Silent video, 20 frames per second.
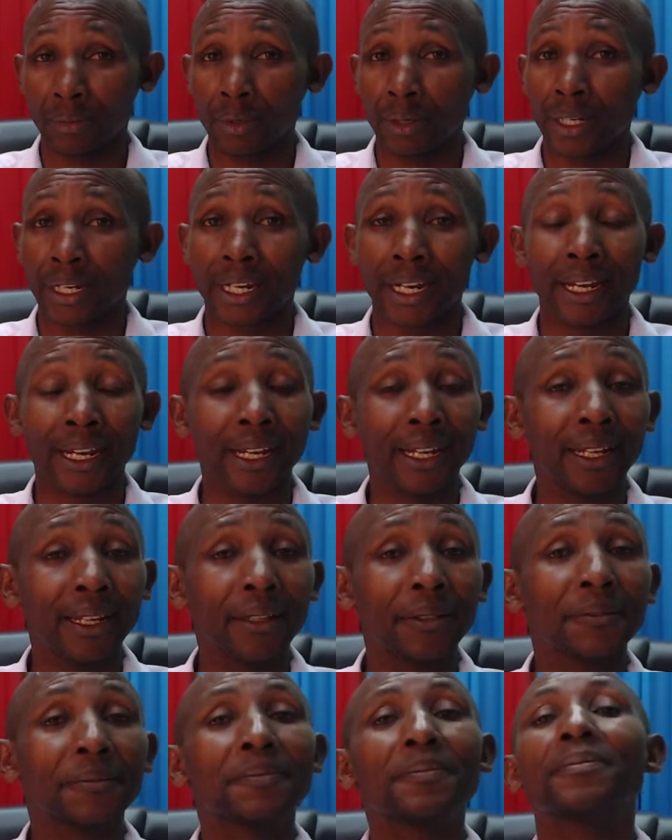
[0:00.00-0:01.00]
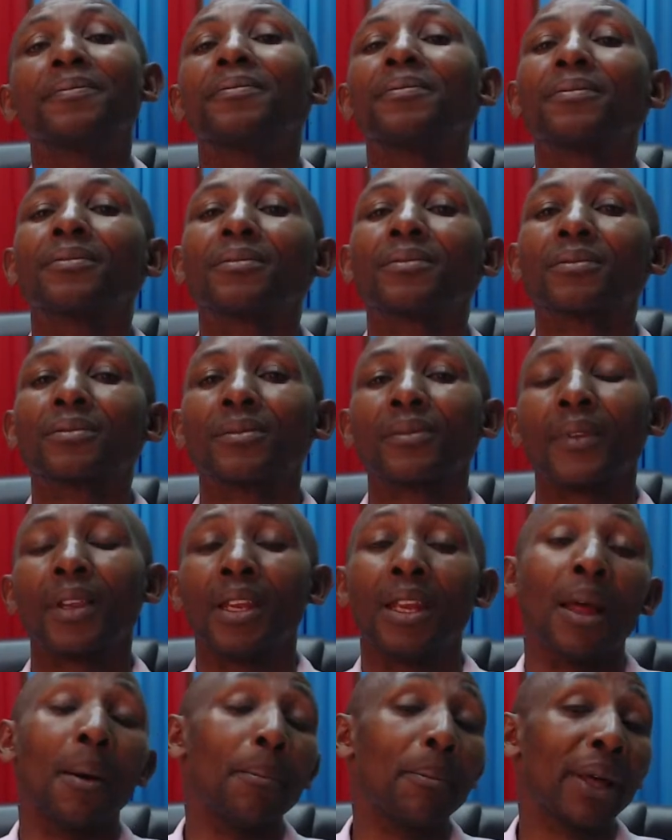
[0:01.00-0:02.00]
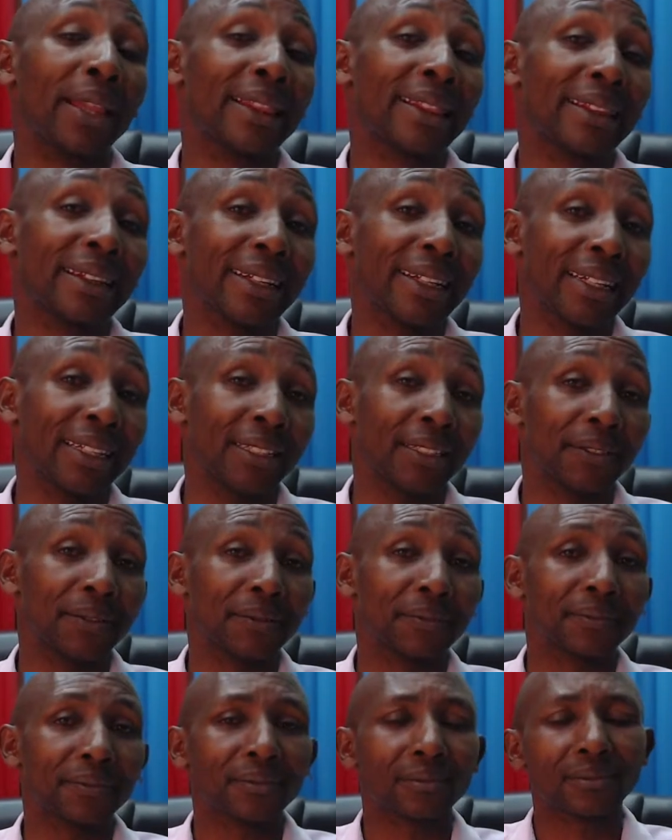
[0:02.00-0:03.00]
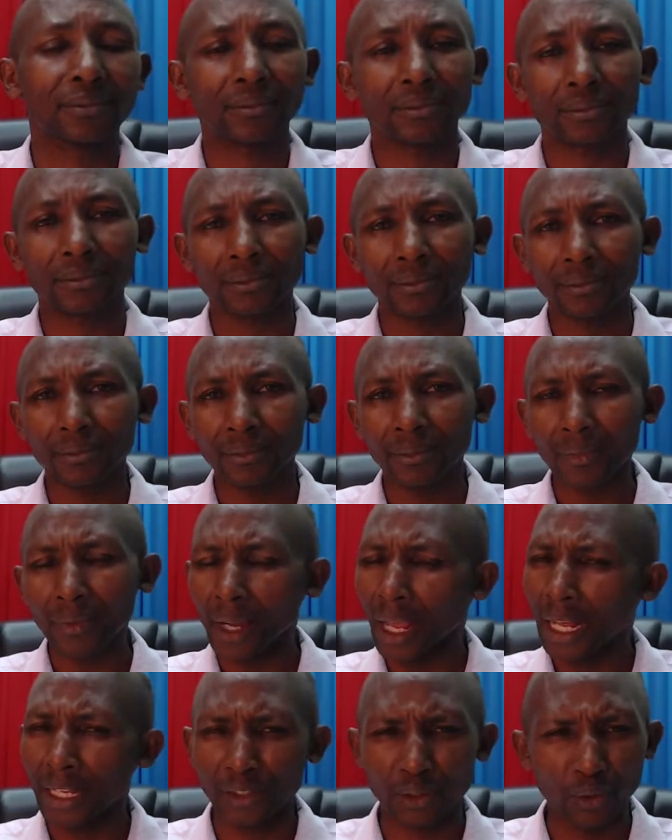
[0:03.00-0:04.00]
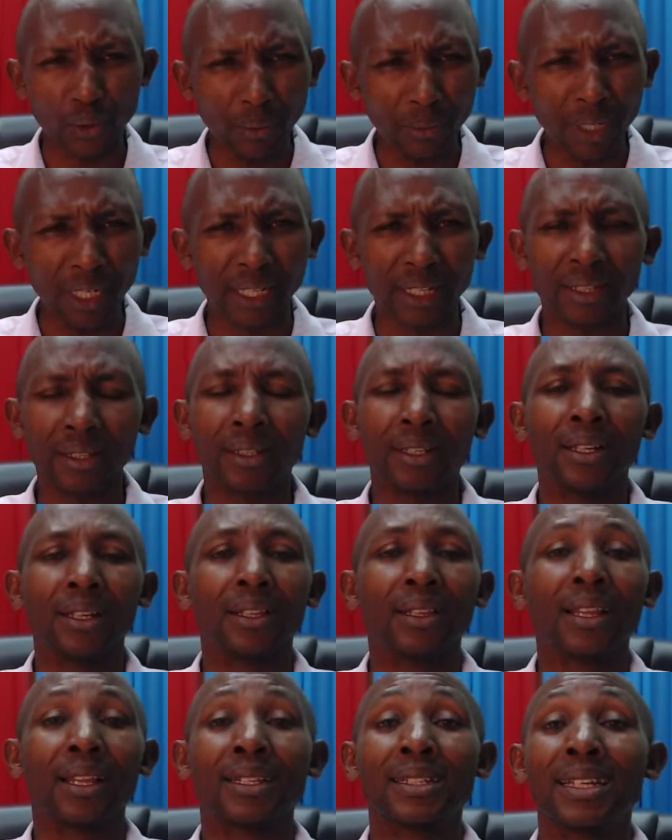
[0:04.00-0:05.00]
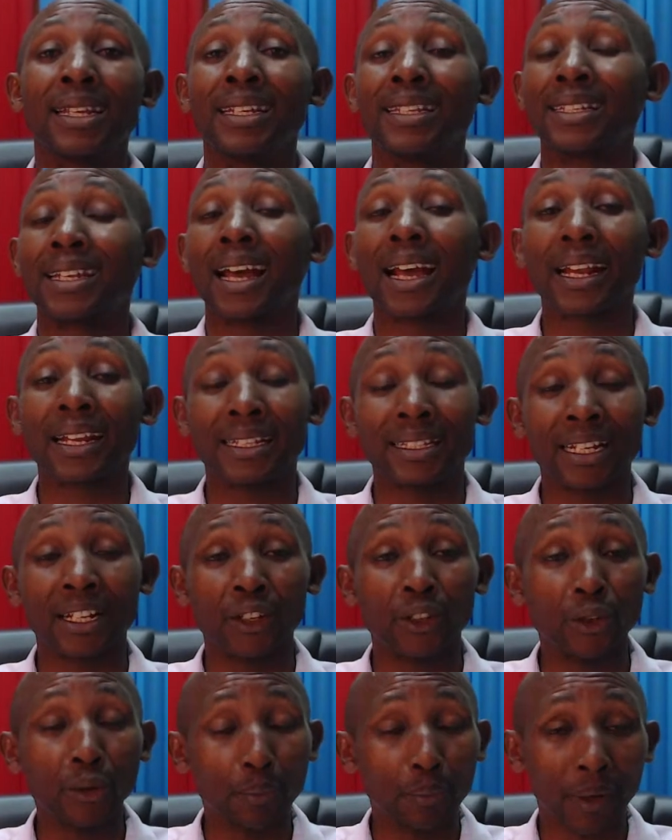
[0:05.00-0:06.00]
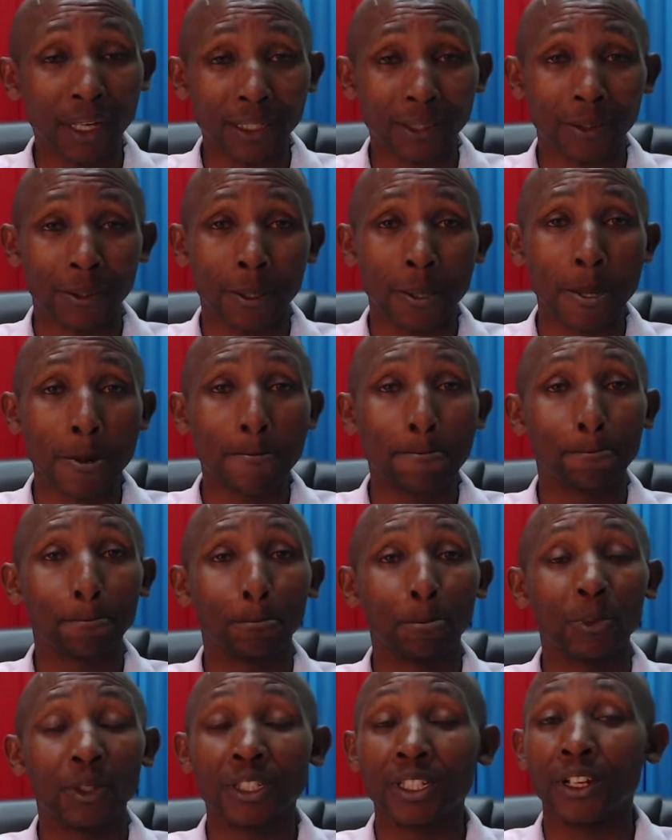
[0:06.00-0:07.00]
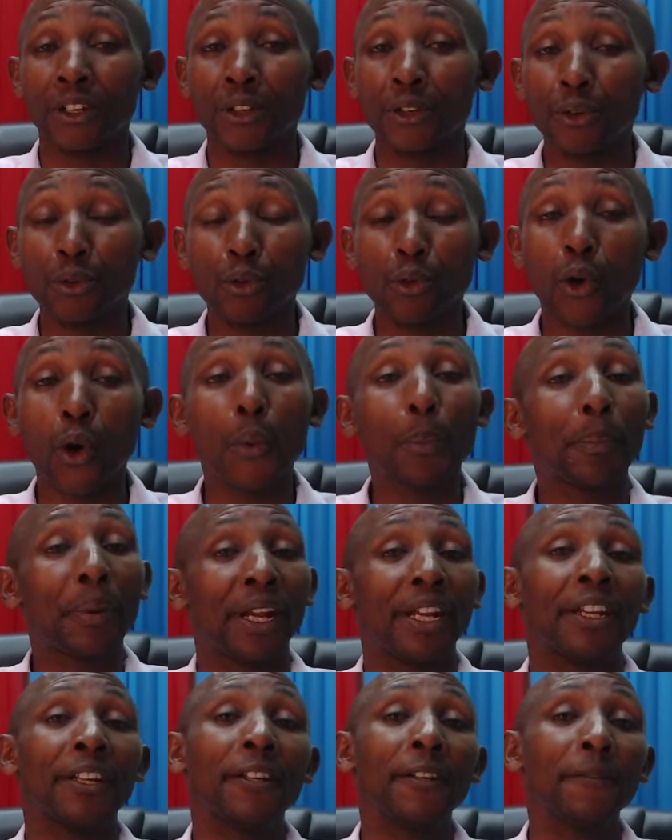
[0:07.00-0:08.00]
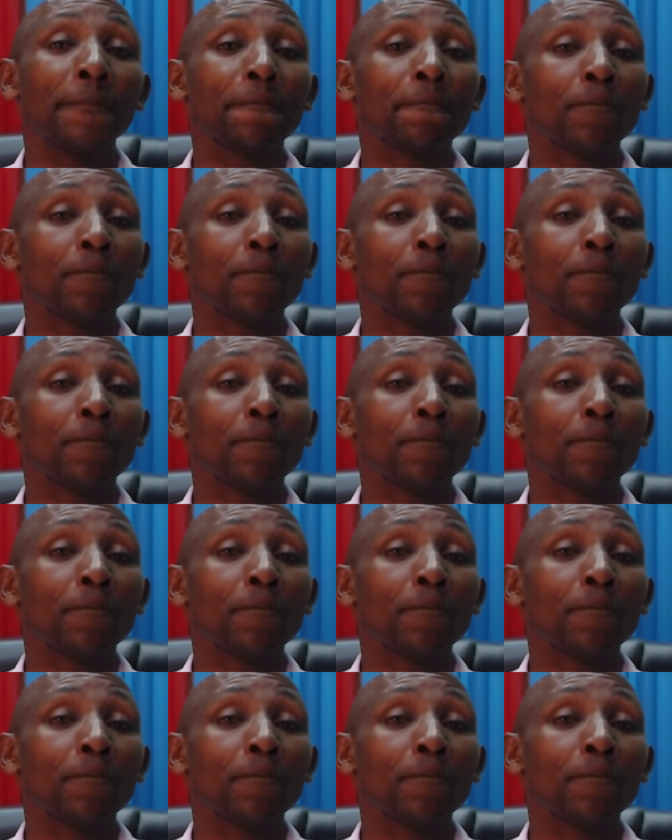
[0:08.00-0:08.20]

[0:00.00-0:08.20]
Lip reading: Okay. Number 3, assuming that HR is a new person, is a new opening.